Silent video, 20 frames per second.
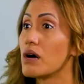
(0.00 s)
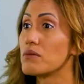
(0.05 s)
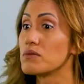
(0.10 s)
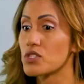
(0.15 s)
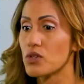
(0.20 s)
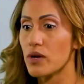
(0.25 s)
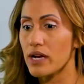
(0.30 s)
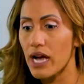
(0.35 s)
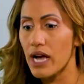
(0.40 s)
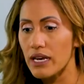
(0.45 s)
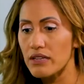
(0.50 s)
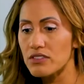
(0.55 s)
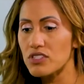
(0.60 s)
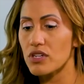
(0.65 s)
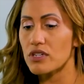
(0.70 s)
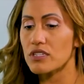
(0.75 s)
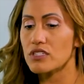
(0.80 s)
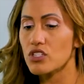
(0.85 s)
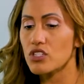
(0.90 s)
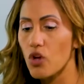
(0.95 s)
So I kind of
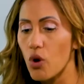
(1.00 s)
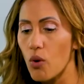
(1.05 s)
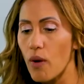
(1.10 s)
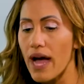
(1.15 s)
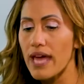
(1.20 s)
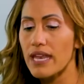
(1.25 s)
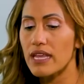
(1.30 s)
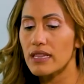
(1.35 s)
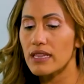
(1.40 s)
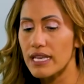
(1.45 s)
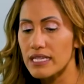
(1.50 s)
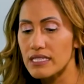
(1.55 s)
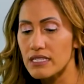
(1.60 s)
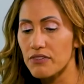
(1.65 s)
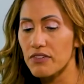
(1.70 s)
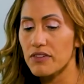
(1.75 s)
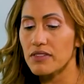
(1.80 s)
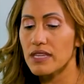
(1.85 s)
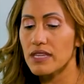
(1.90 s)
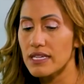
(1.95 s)
started to go at it, like
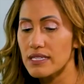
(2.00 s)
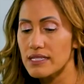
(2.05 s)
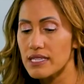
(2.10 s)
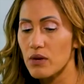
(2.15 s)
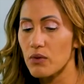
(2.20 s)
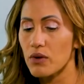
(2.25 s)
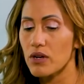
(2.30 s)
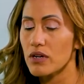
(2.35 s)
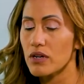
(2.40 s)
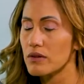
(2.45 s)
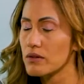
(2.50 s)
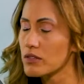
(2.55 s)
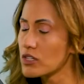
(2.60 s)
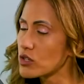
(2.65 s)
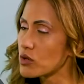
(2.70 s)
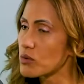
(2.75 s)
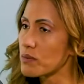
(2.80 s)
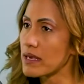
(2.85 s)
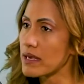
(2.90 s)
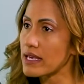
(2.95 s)
different things that were,
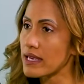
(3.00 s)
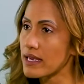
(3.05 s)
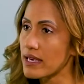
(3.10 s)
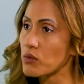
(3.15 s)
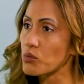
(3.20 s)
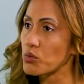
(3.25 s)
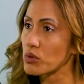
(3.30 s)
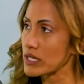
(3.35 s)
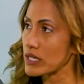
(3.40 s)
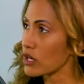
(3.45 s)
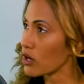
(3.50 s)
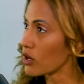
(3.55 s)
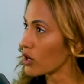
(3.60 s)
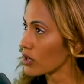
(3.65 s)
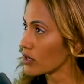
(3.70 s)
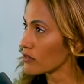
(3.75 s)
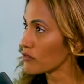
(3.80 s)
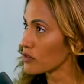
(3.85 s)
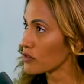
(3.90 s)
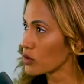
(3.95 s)
making it really
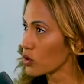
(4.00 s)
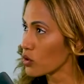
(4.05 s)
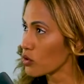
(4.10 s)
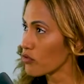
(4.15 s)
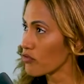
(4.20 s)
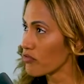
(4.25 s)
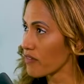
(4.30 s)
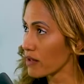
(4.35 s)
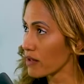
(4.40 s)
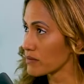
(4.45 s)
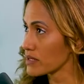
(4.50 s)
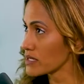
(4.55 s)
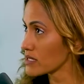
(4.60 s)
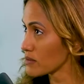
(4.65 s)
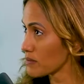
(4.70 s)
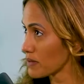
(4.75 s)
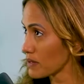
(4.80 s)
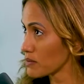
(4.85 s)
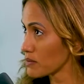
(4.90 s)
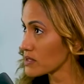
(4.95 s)
hard for local families to
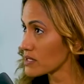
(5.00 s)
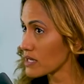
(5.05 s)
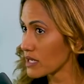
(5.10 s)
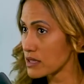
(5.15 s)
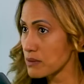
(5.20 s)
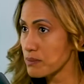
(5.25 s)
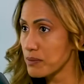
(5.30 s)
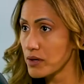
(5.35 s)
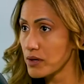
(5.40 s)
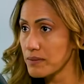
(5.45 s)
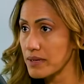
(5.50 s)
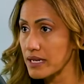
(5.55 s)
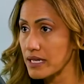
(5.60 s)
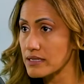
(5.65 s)
be able to get the permits.